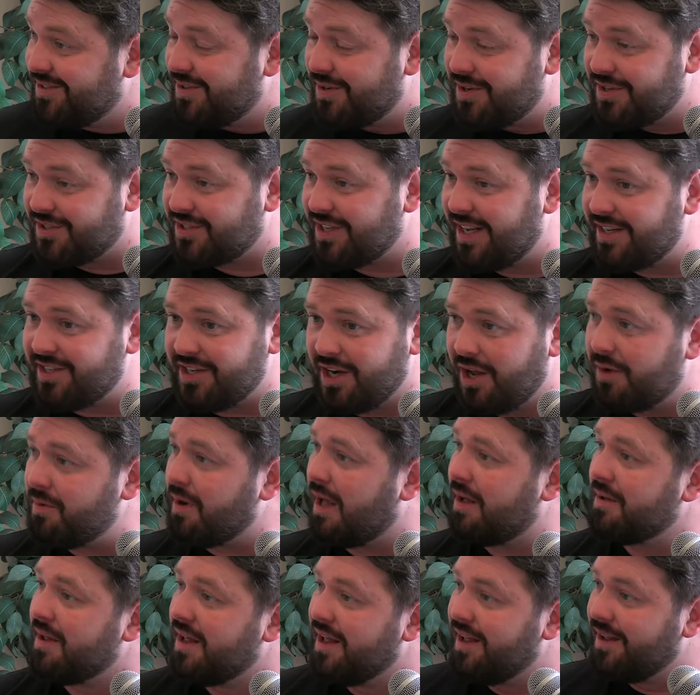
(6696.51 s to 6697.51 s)
as you just said. You know,
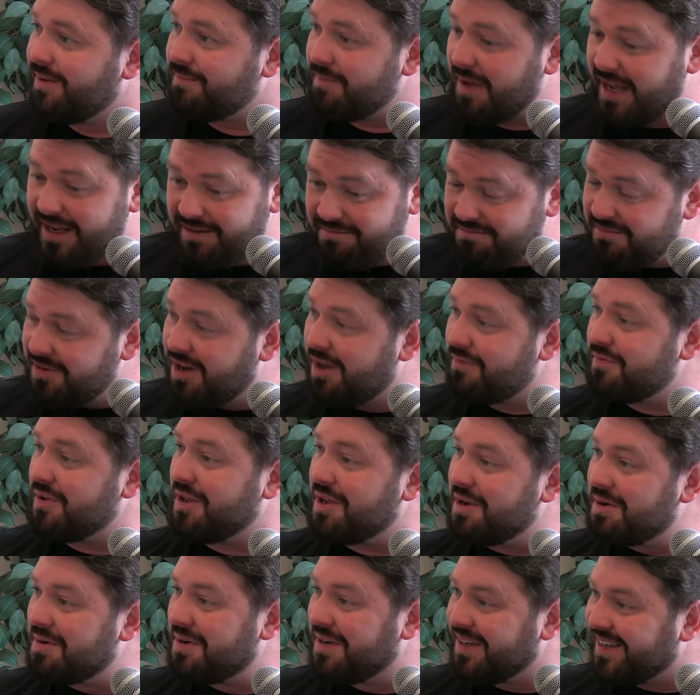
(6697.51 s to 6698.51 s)
like, mate, love
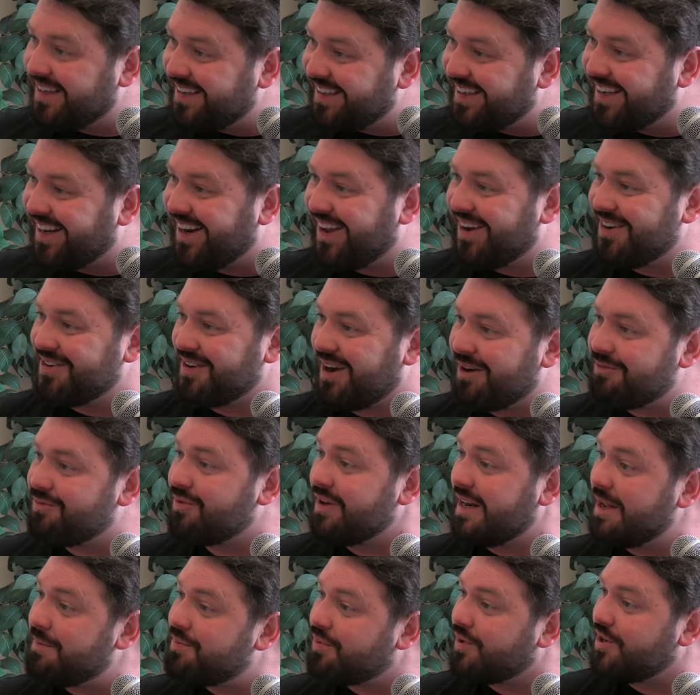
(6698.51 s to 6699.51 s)
you. You know, I
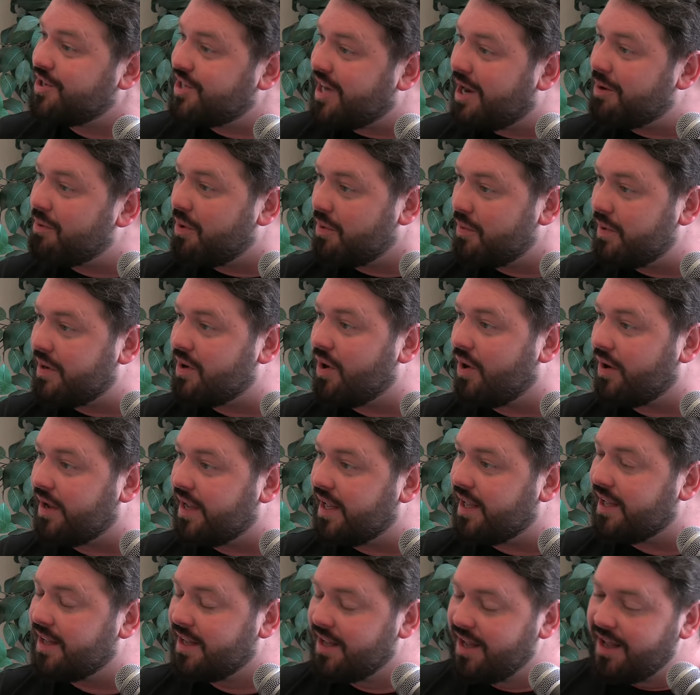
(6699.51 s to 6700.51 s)
really appreciate what we got
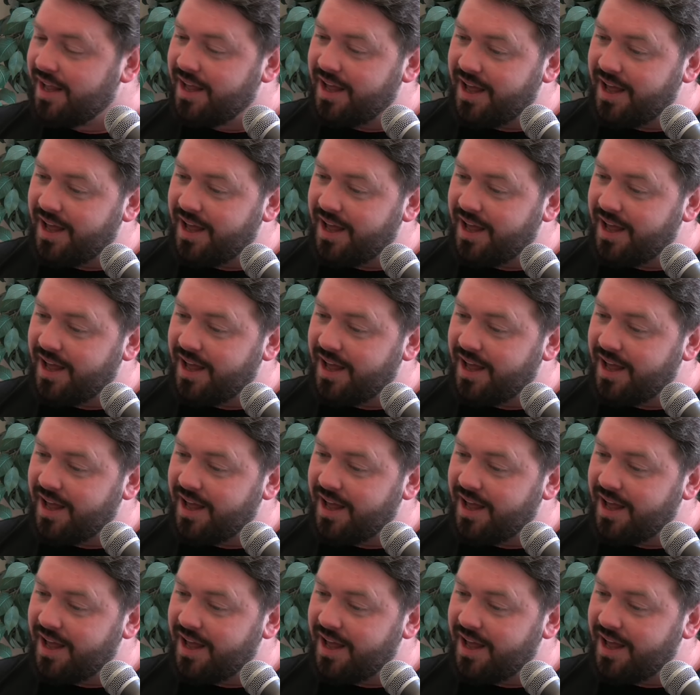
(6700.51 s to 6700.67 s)
here.